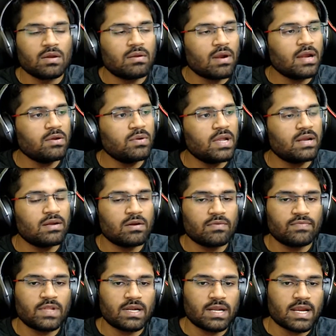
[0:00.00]
try to get rid
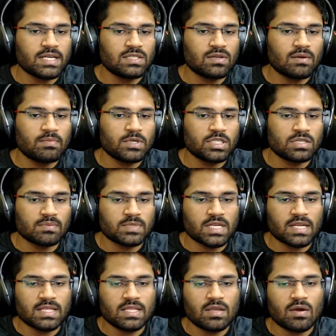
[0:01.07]
of that light square bishop.
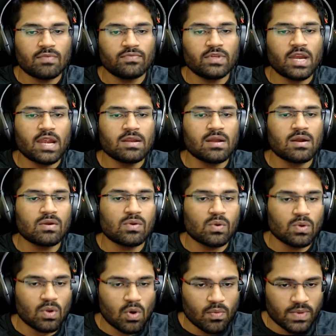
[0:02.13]
Suddenly you have great
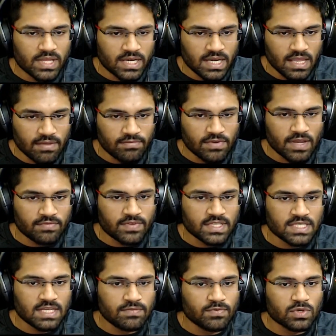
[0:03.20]
control over the d5
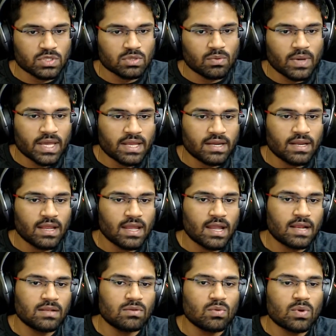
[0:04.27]
and c4 square
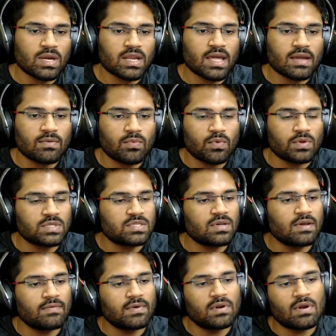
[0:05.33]
and no attack
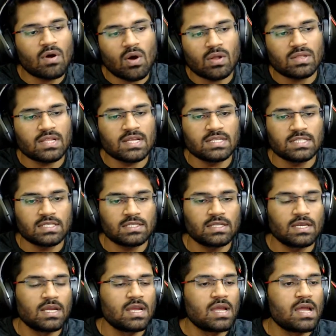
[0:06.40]
whatsoever on this
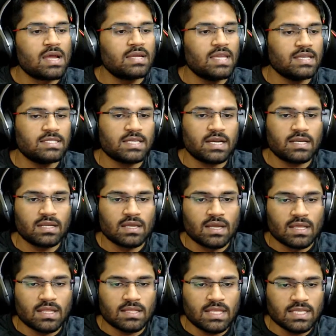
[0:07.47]
king side.
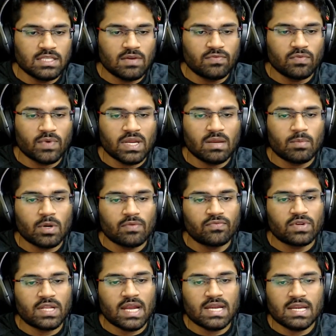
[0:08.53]
The things you have to worry about
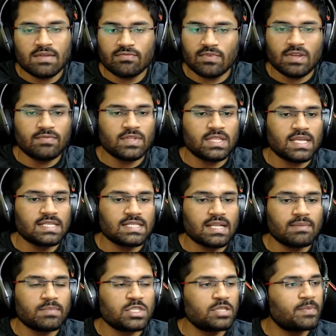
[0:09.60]
after knight d5 are things
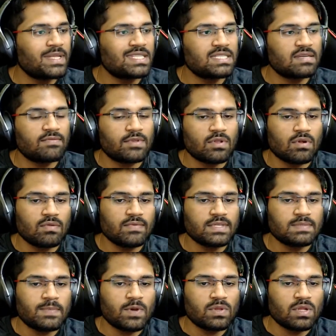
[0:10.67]
like bishop h7.
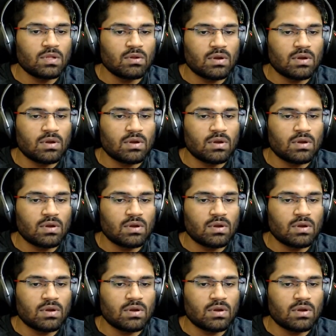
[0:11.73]
Always be on the